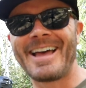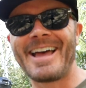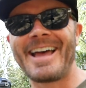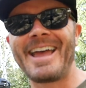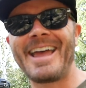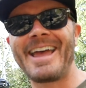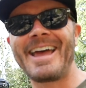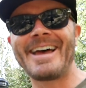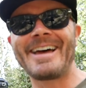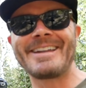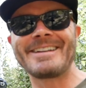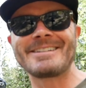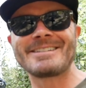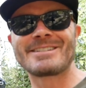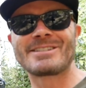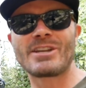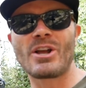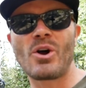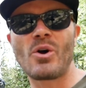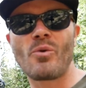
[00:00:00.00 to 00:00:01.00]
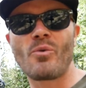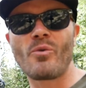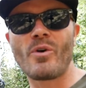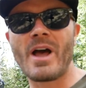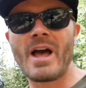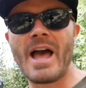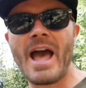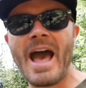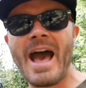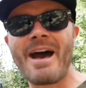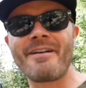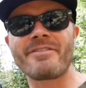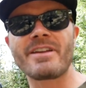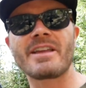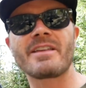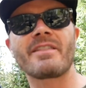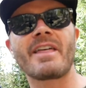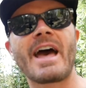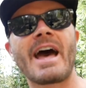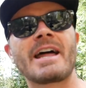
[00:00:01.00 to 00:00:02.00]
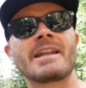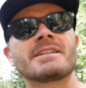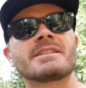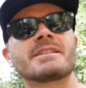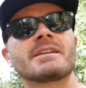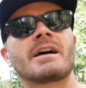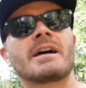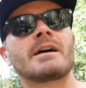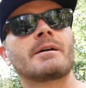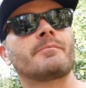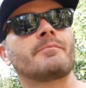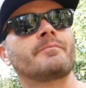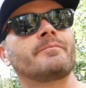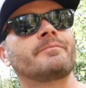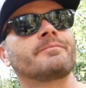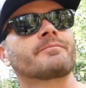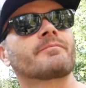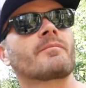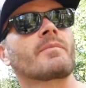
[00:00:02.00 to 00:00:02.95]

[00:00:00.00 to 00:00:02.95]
and so having that um,